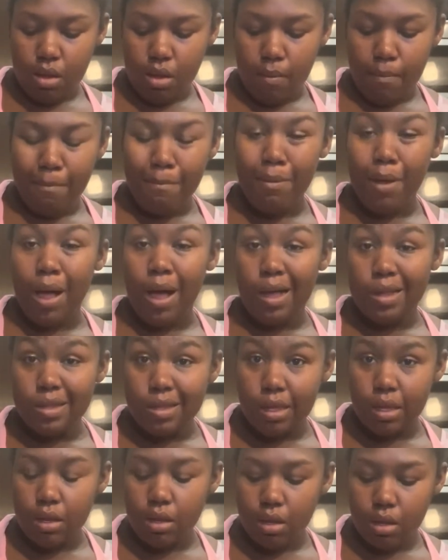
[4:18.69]

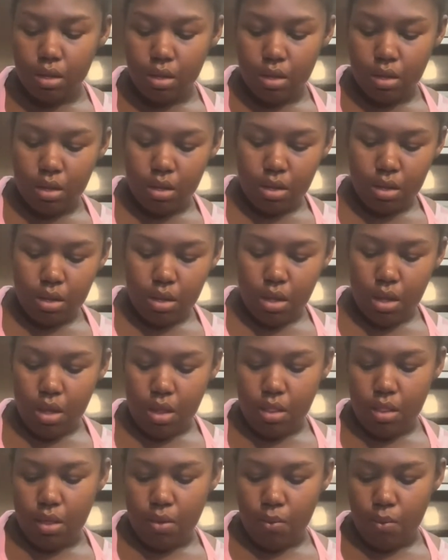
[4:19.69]
bonded
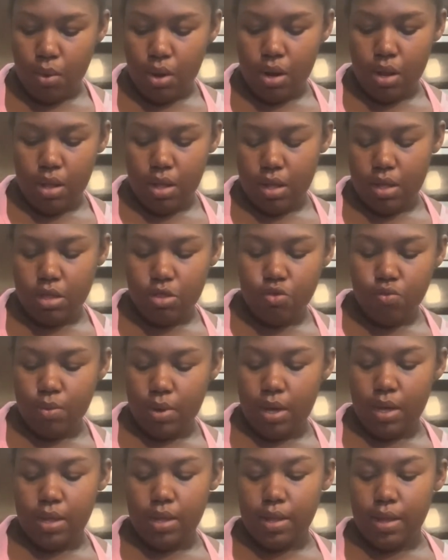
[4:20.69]
than what it is
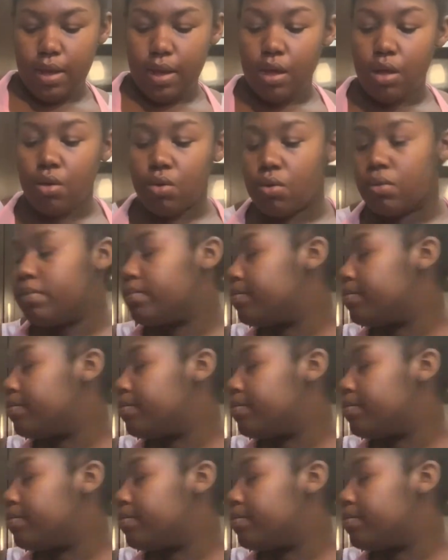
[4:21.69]
right now.